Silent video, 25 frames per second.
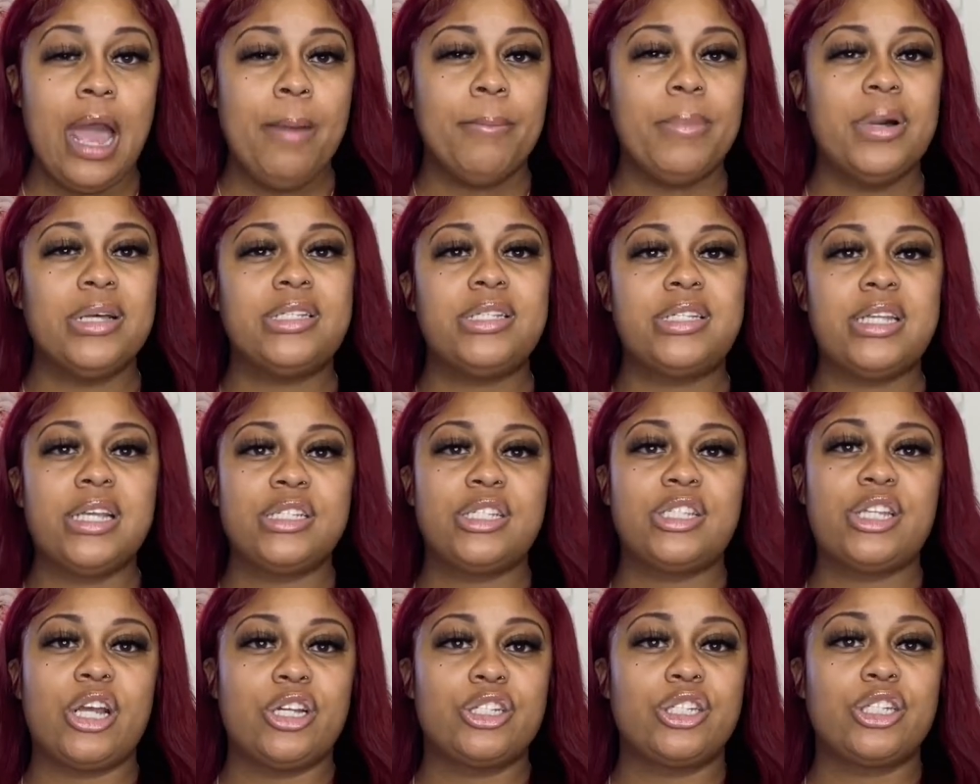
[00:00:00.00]
but since
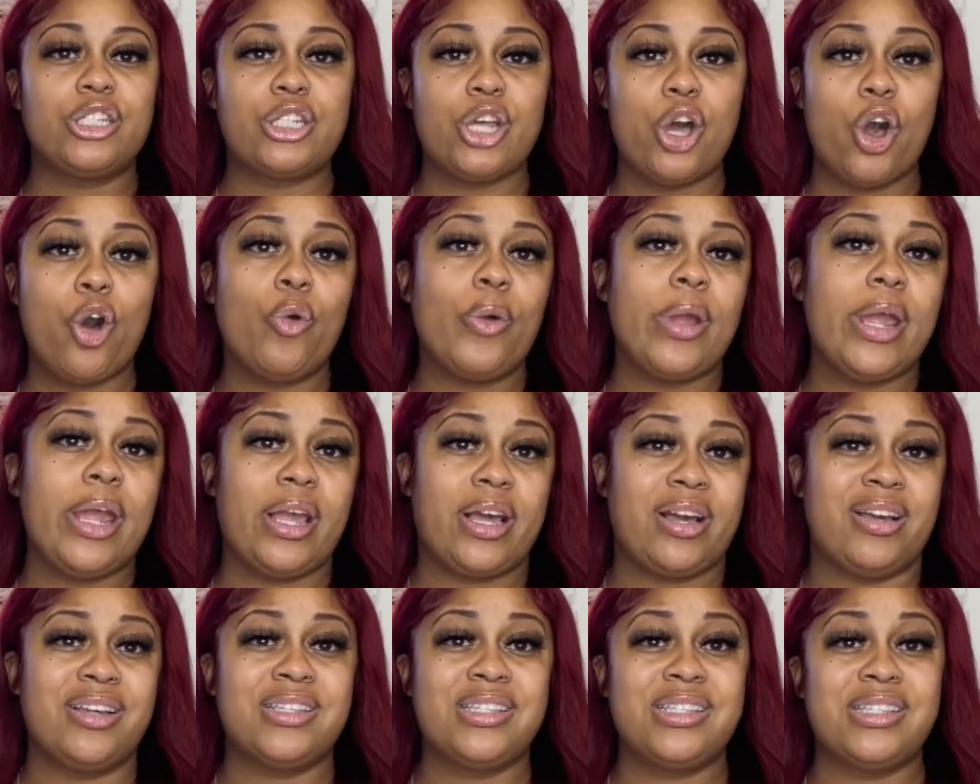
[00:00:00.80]
they're so
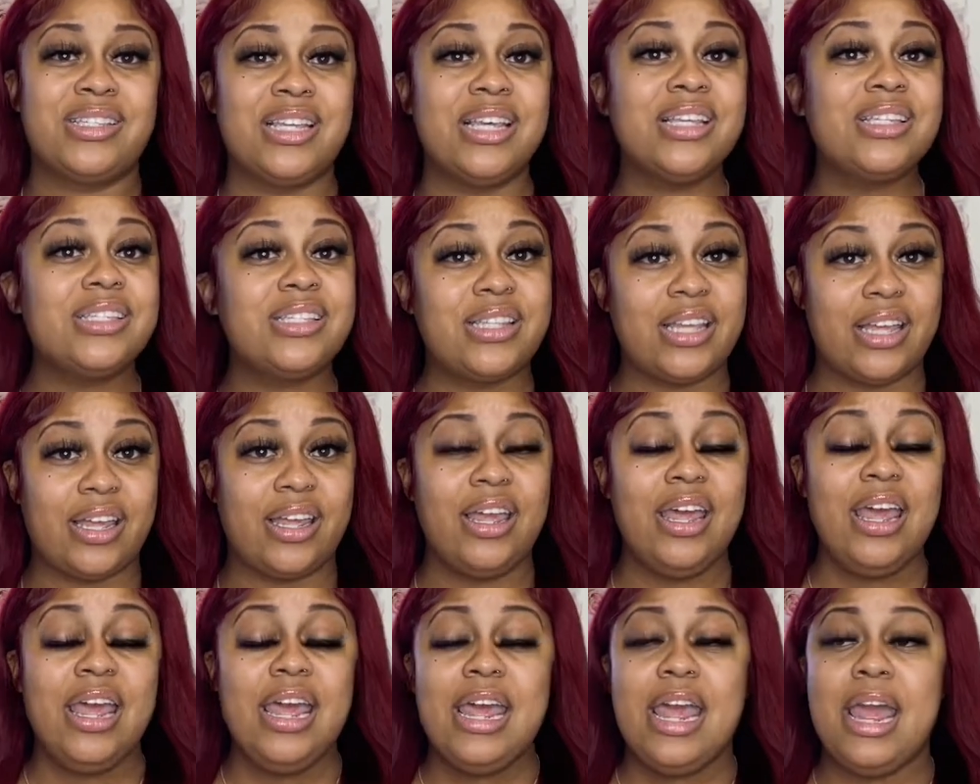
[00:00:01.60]
inconsistent,
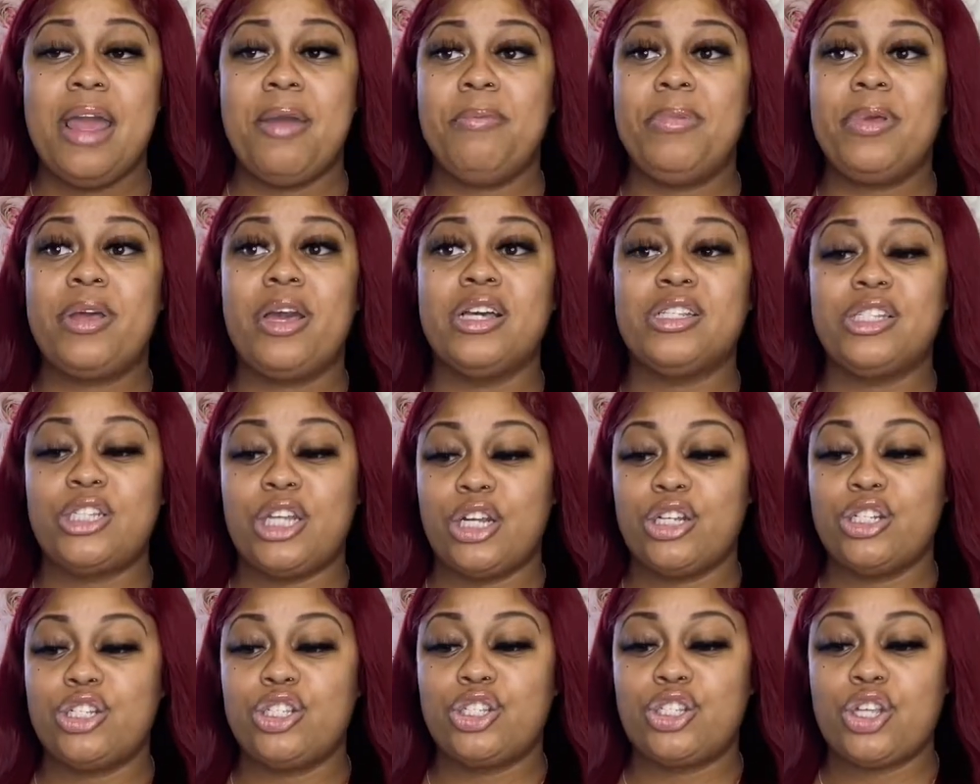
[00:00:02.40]
and because
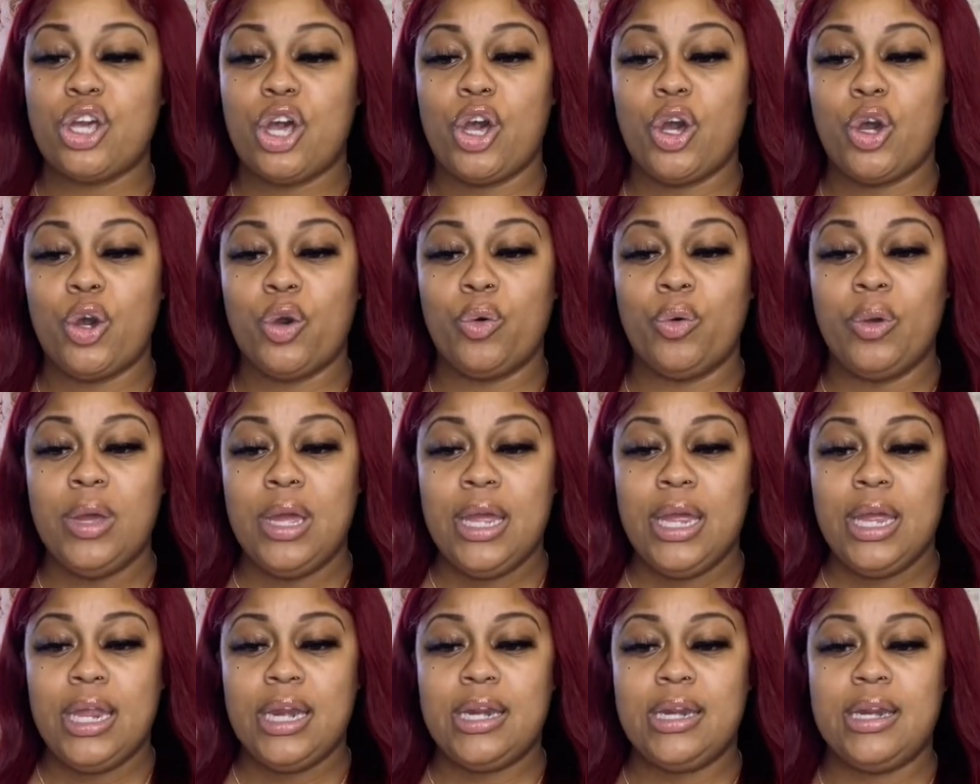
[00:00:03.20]
they're so
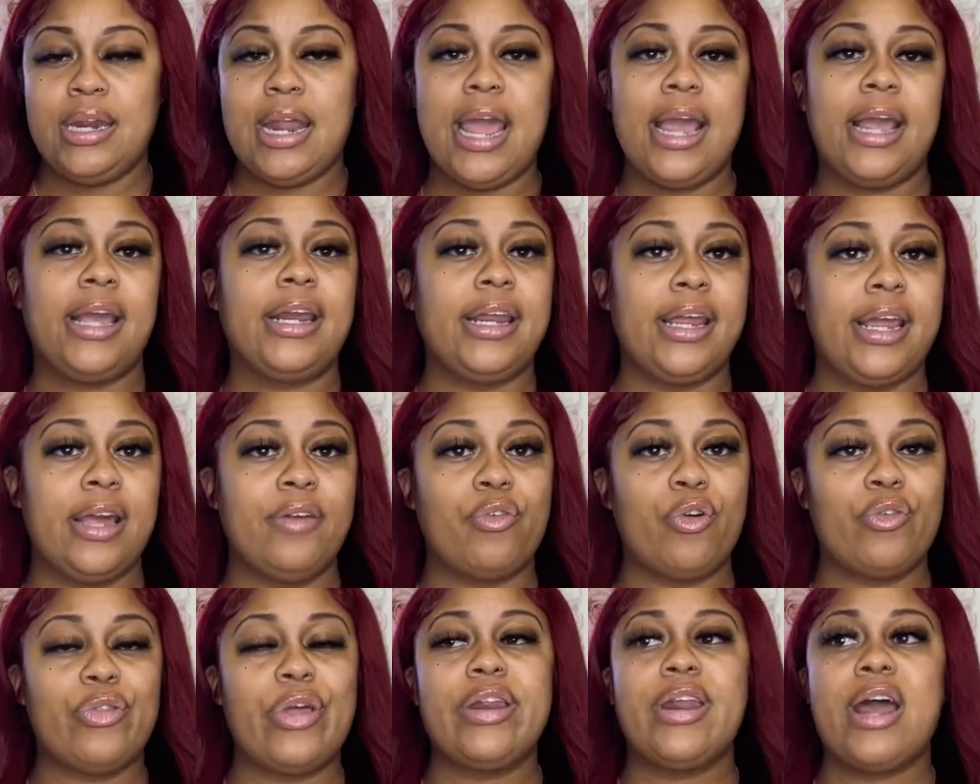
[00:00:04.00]
negative,
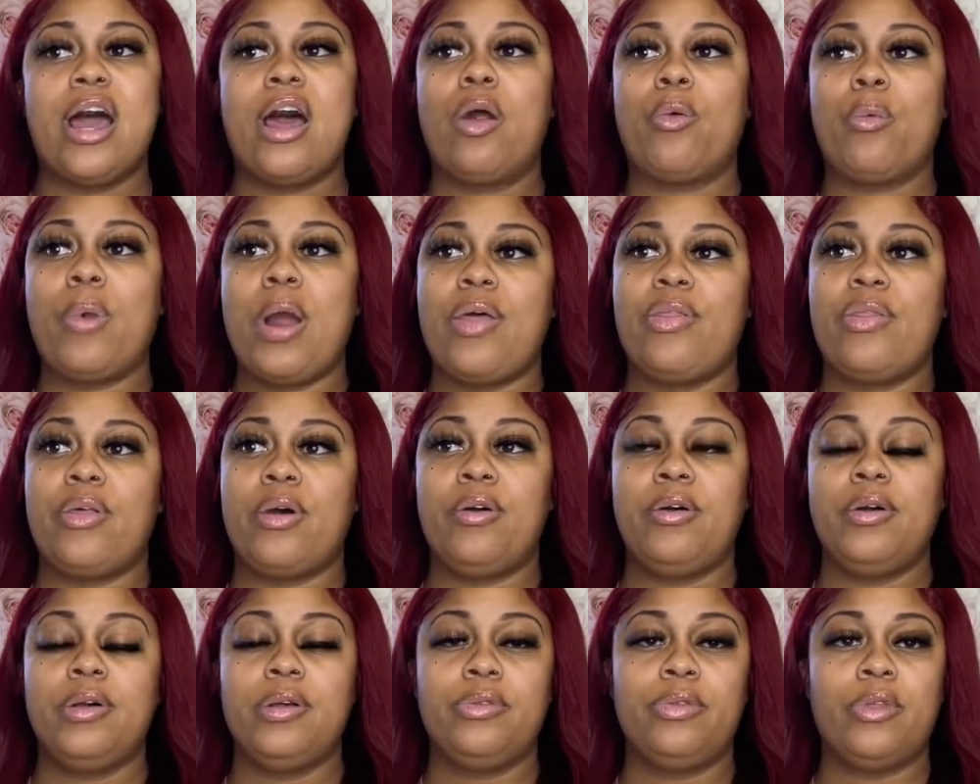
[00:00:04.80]
or they're not around
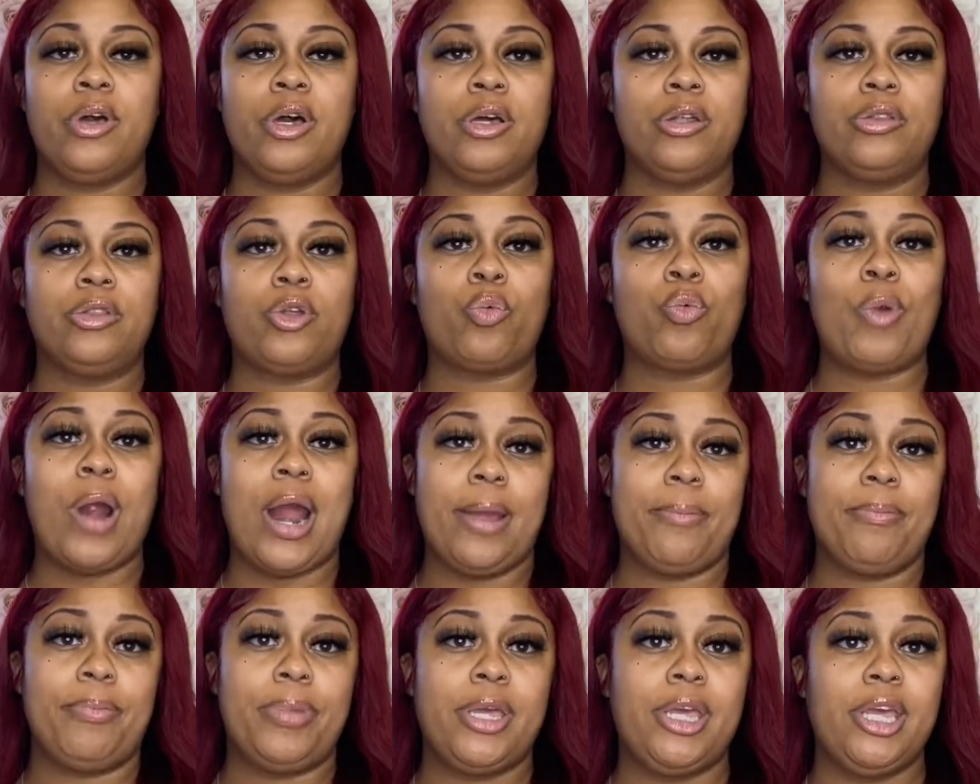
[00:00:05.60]
the
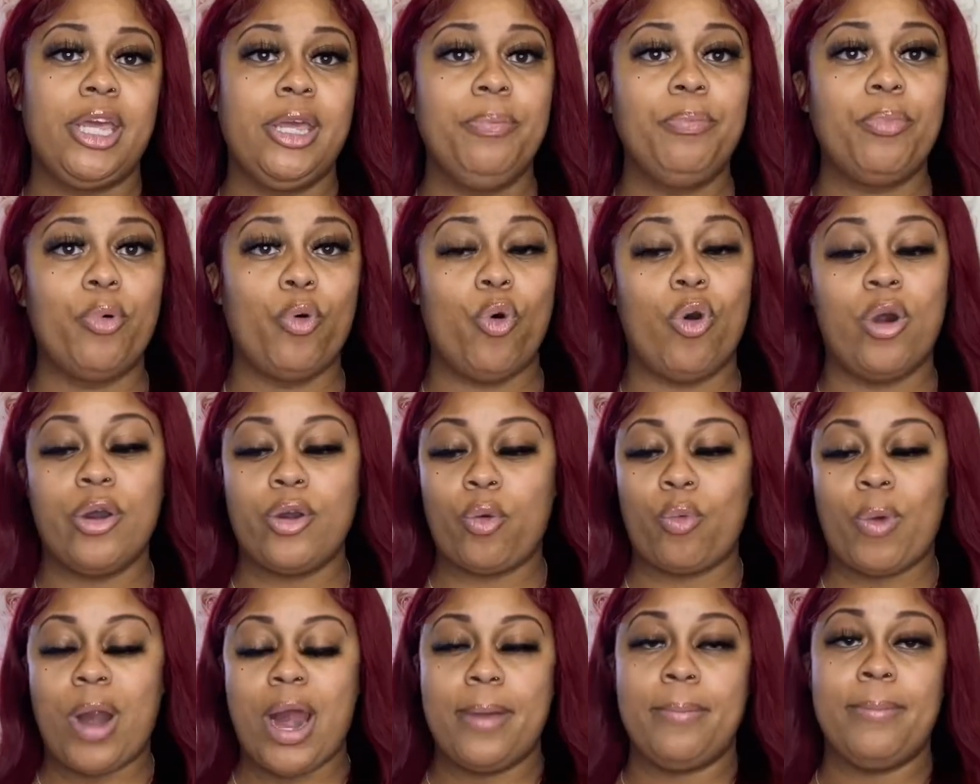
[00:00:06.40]
right people or the
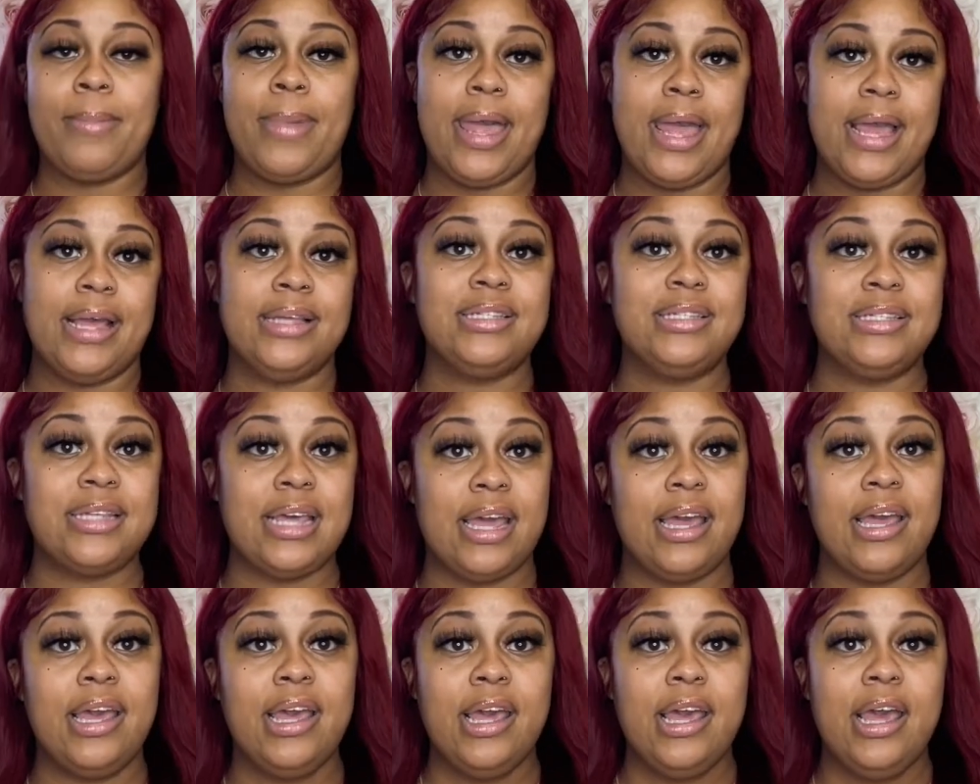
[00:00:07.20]
right
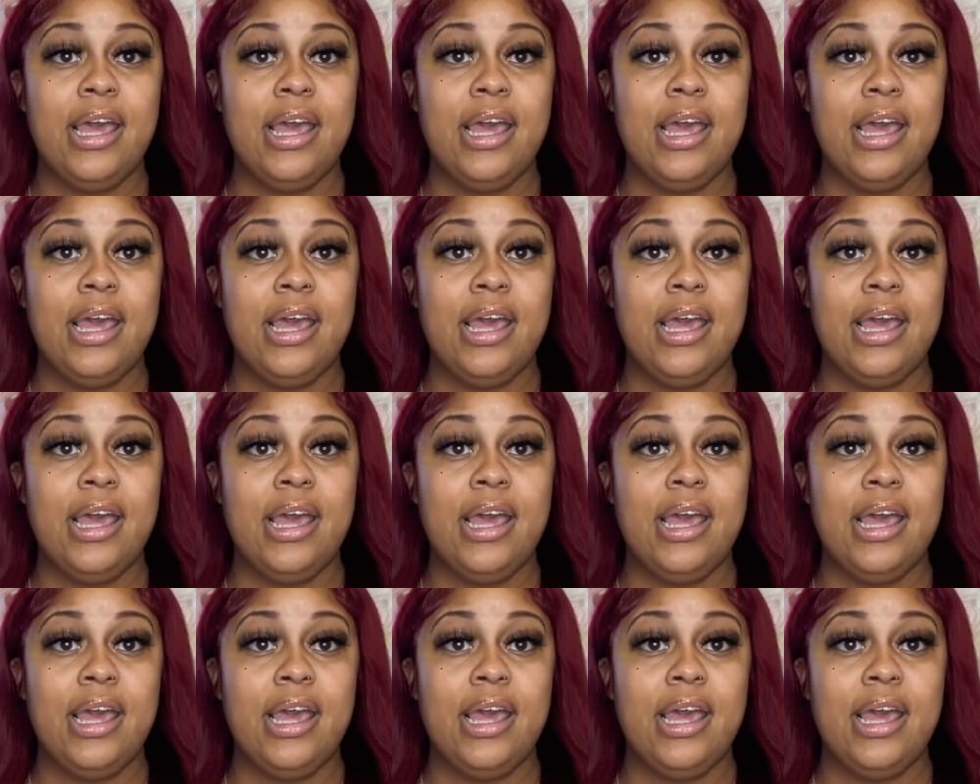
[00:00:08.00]
mindset,